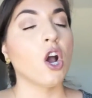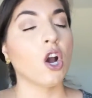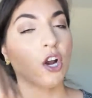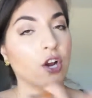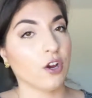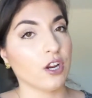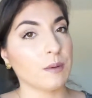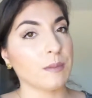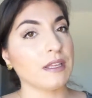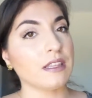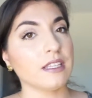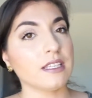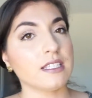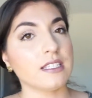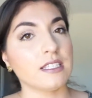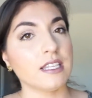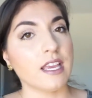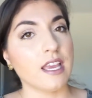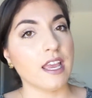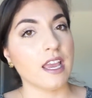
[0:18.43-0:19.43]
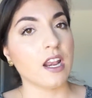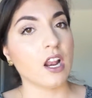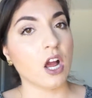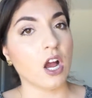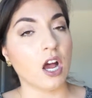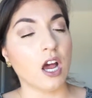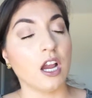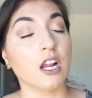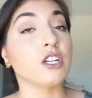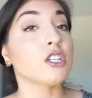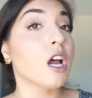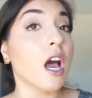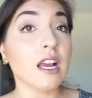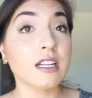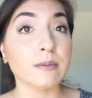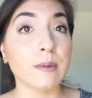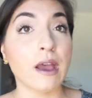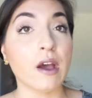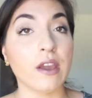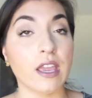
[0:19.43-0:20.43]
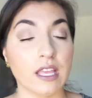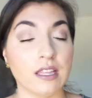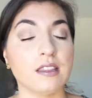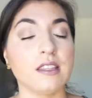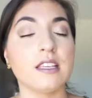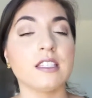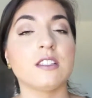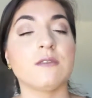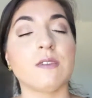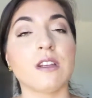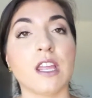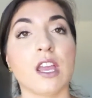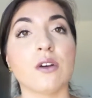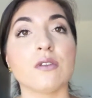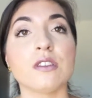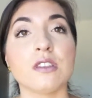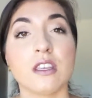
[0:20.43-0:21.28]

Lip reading: are going to be listed or talked about in this video.